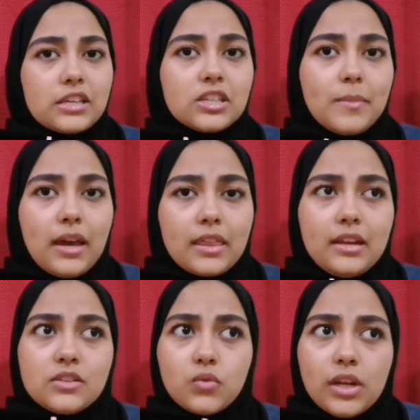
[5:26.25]
I actually
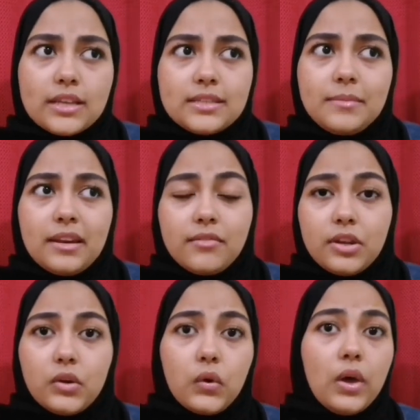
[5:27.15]
back then in 2019
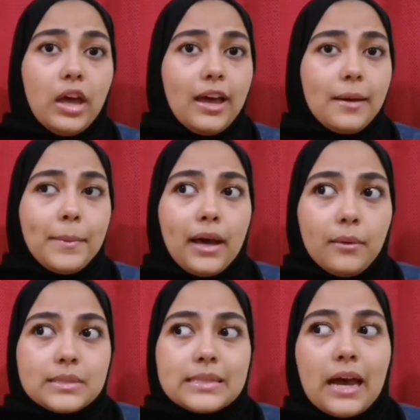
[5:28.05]
made a video
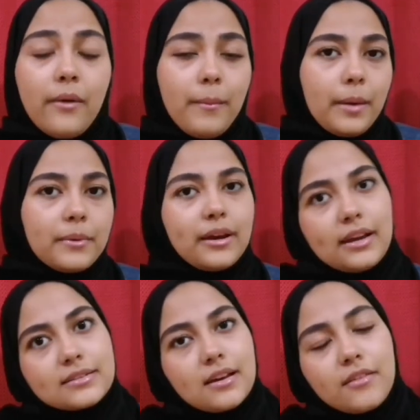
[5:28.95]
about how I
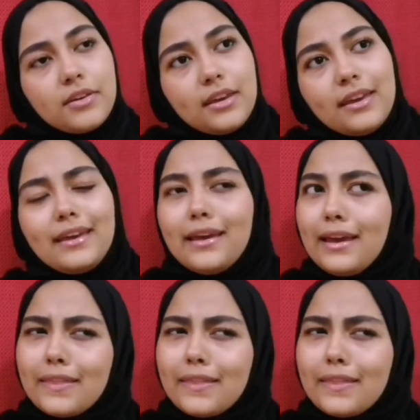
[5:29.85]
make my iced coffee,